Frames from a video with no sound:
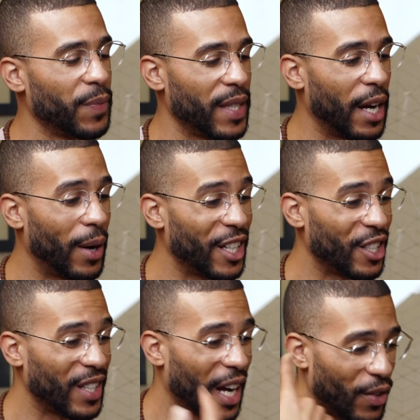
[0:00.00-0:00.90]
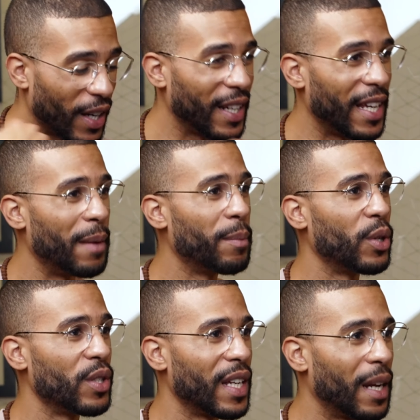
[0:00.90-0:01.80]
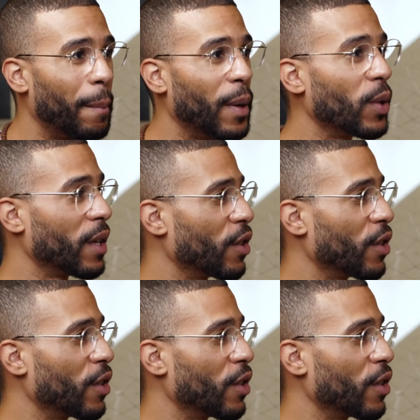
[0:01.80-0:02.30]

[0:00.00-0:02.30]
Now I just directly input it and I'm building,